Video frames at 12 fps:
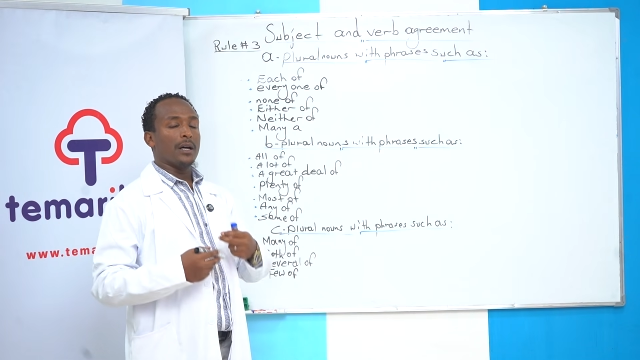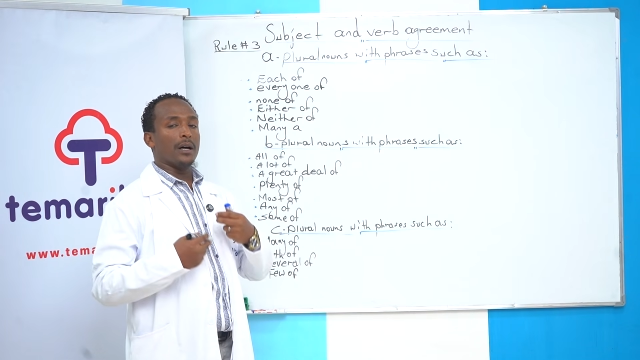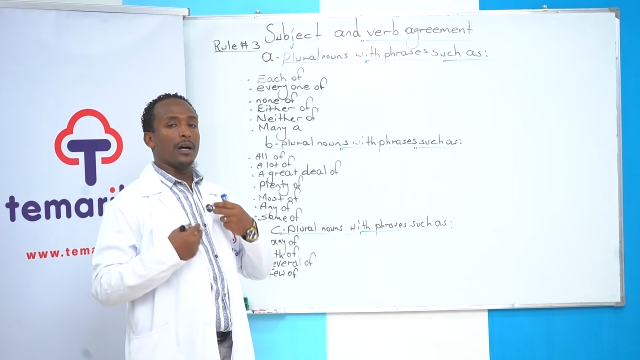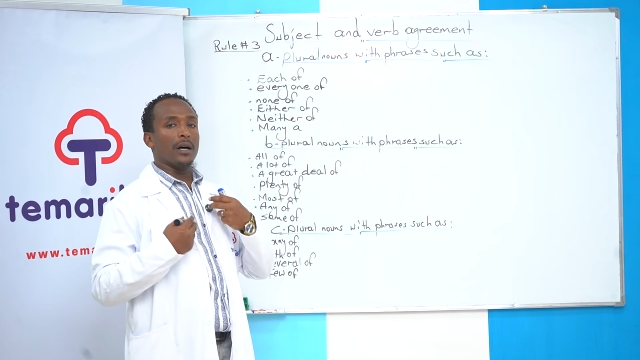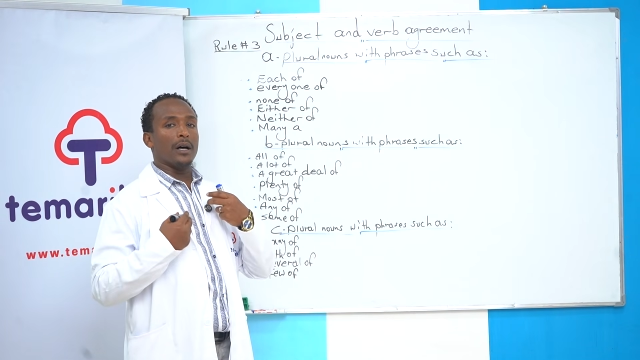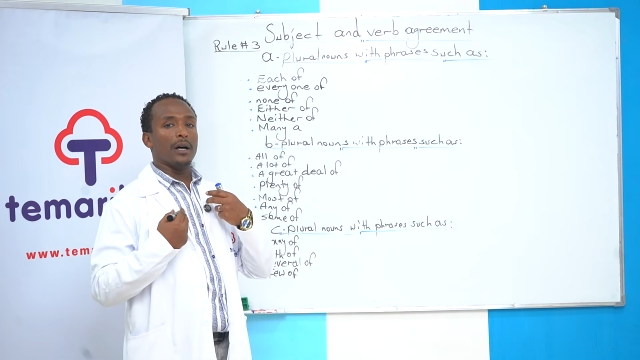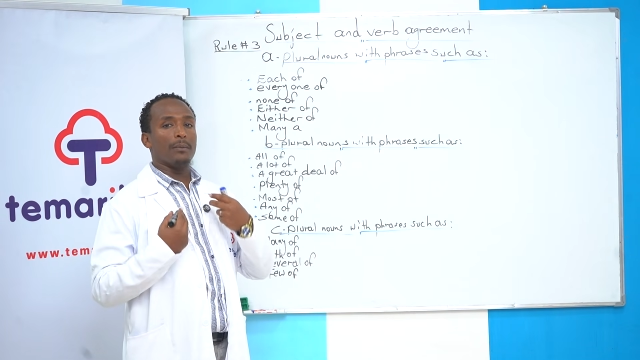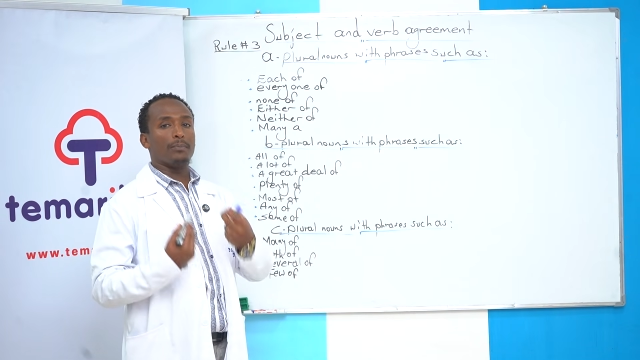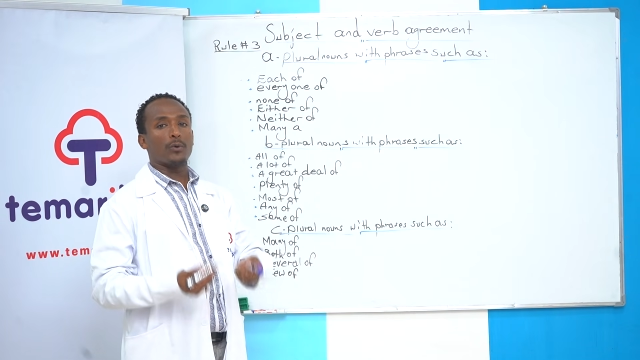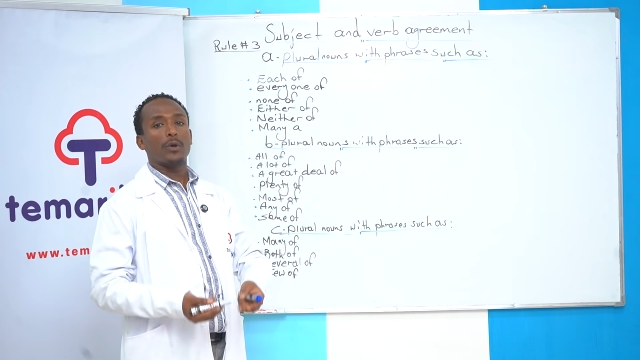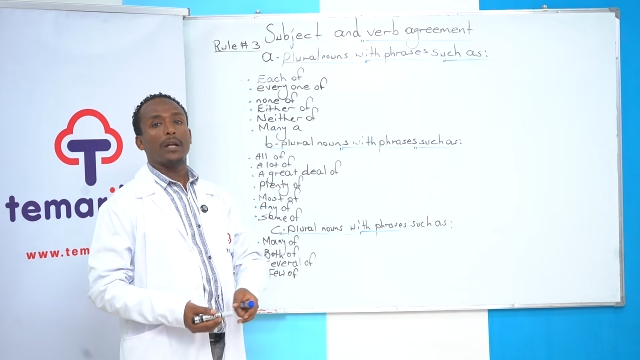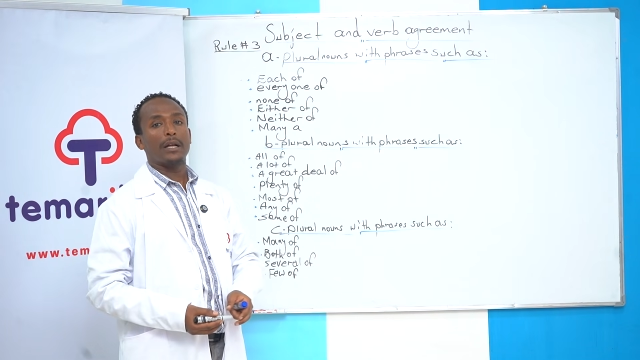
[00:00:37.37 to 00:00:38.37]

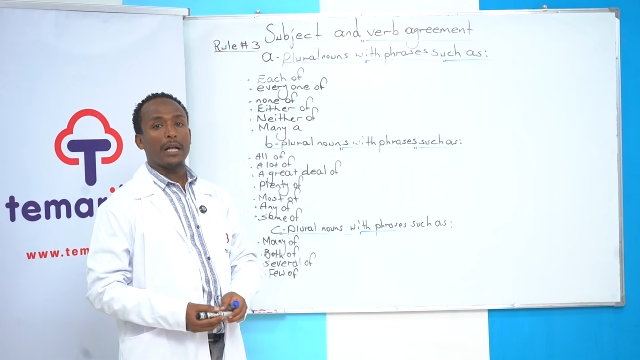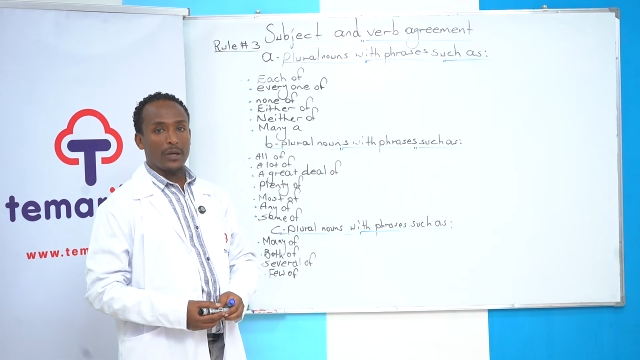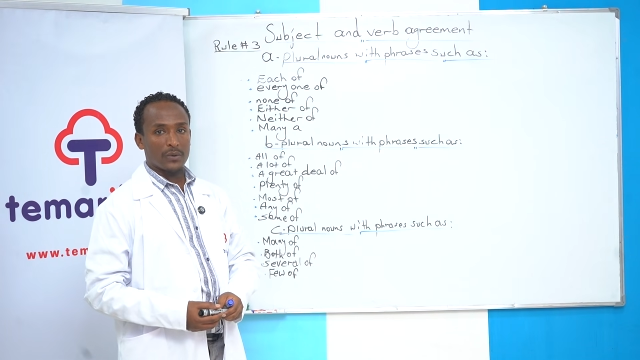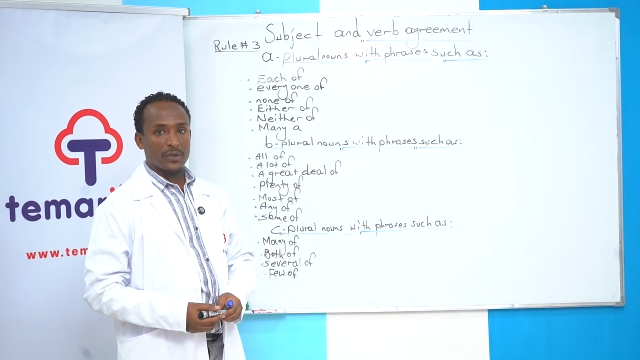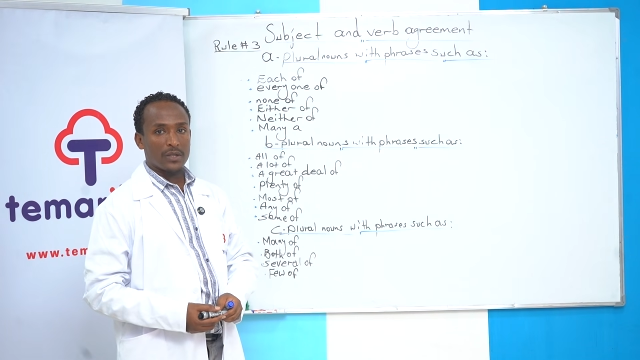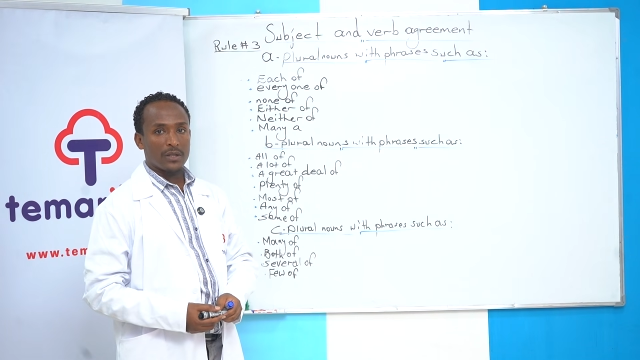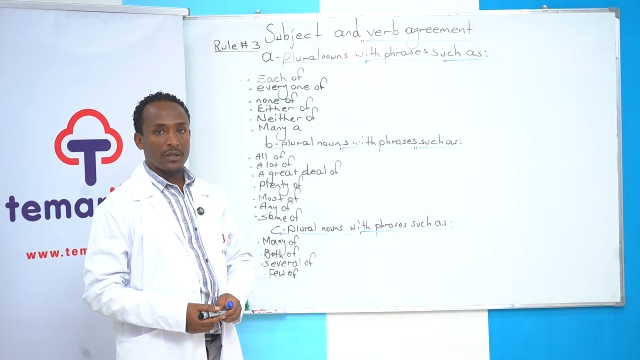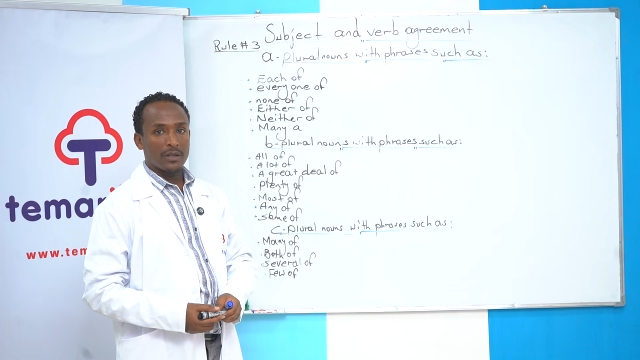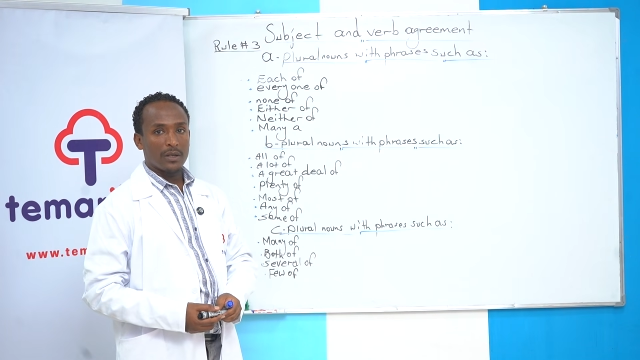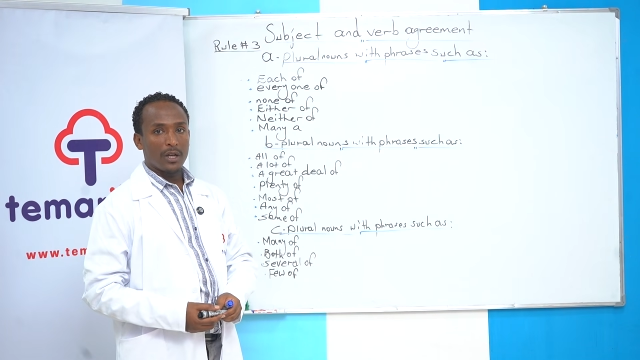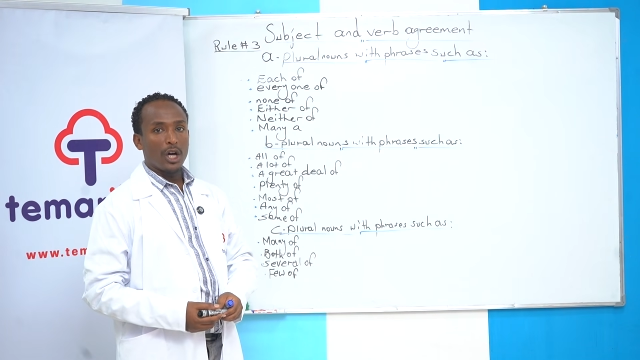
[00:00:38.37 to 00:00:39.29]
plural nouns.